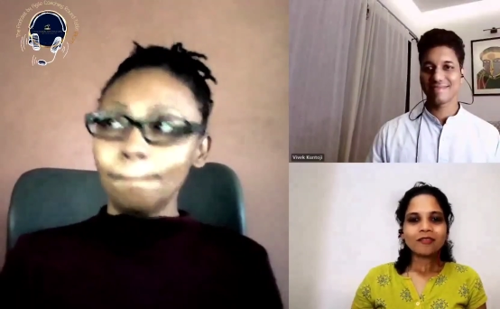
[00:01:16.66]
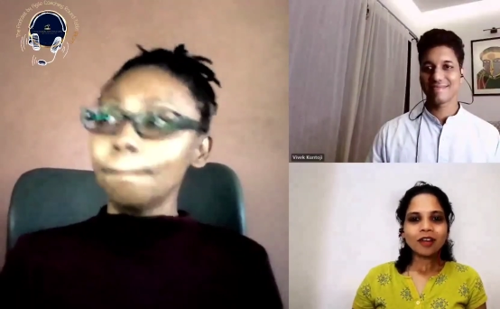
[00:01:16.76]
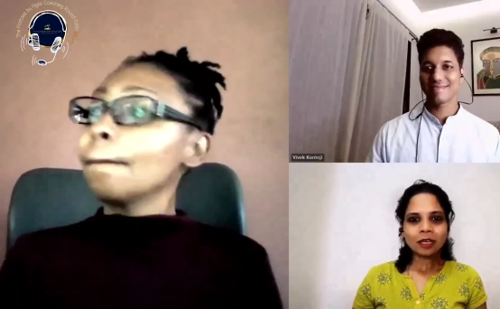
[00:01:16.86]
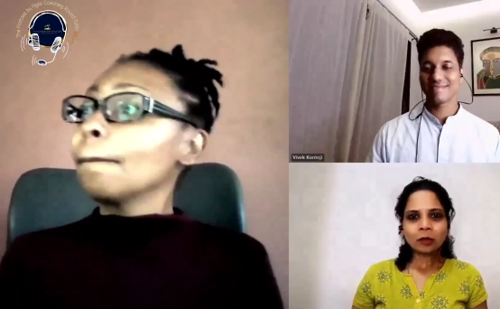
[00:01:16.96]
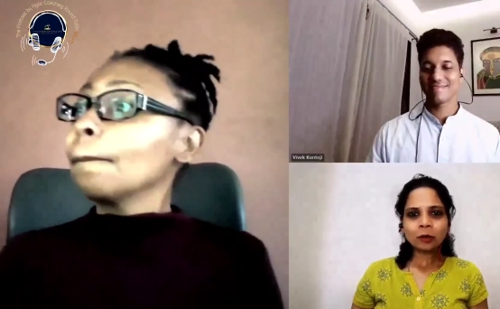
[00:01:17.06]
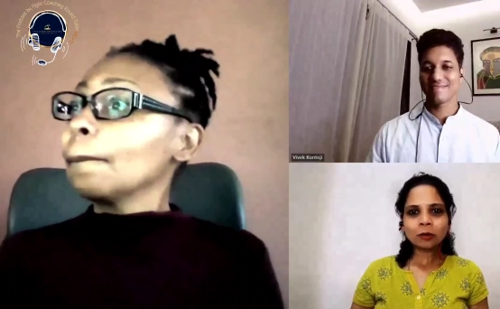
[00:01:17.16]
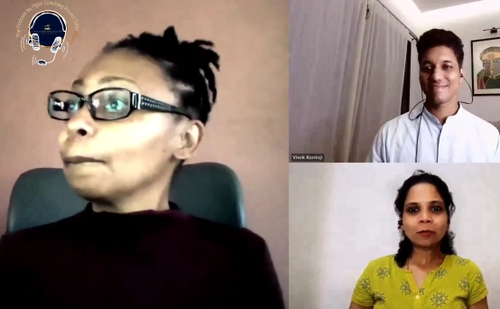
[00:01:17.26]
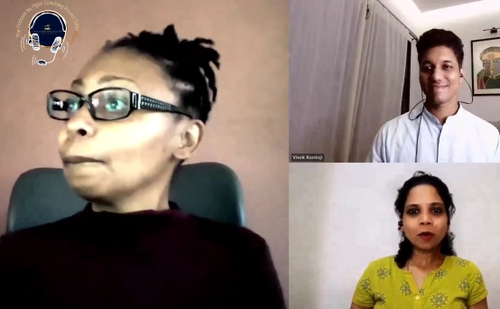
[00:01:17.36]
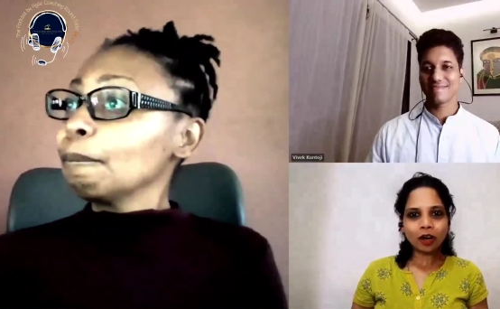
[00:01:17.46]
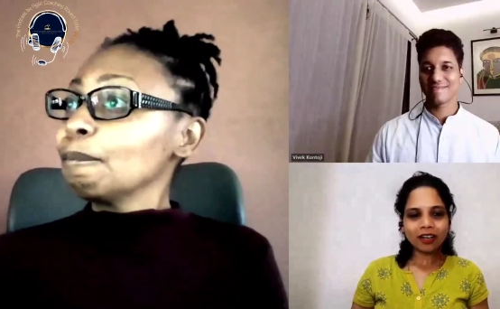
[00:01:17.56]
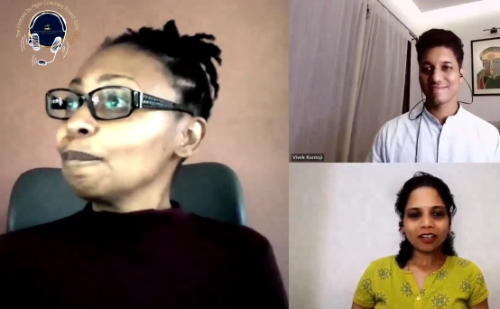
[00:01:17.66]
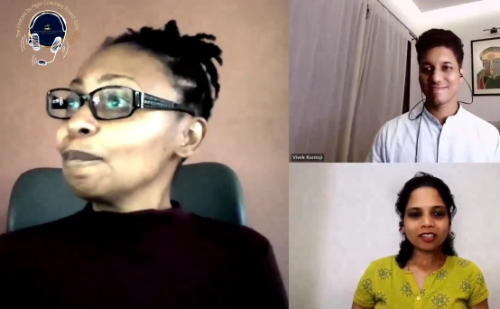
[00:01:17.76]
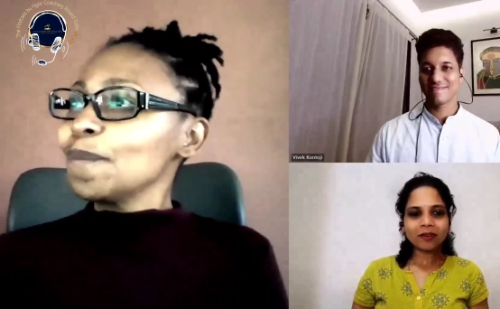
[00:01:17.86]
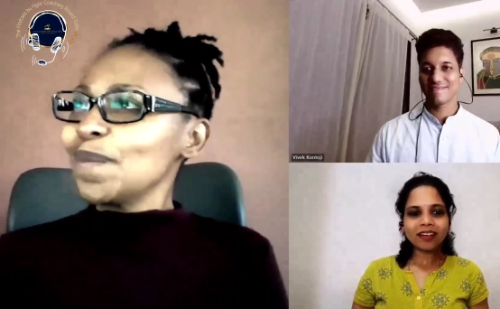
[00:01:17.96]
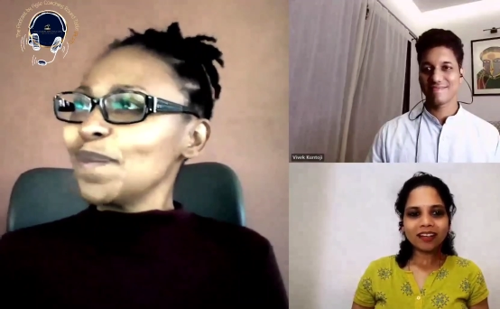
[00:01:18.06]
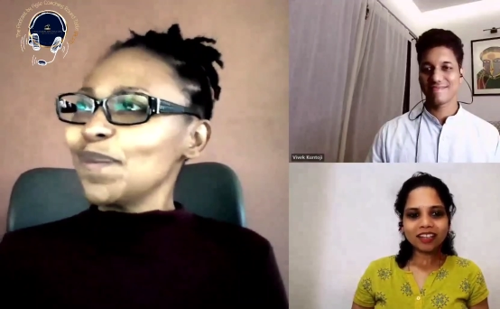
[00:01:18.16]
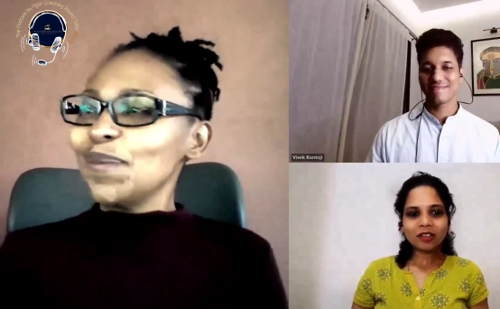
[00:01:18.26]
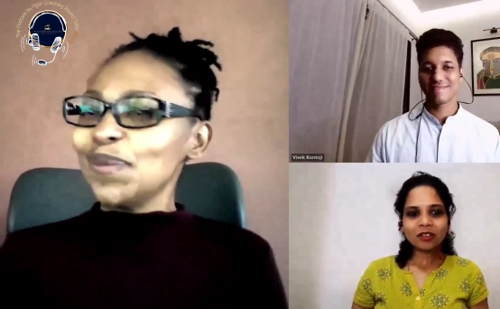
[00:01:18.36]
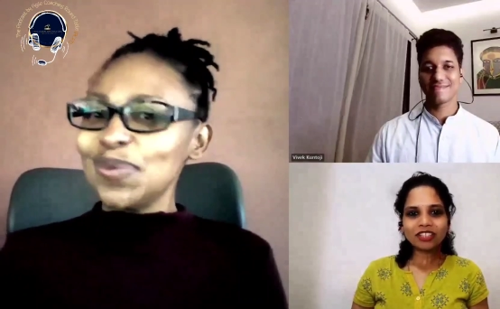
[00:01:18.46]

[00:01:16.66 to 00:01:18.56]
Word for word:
Speaker 1: welcome to the podcast by Agile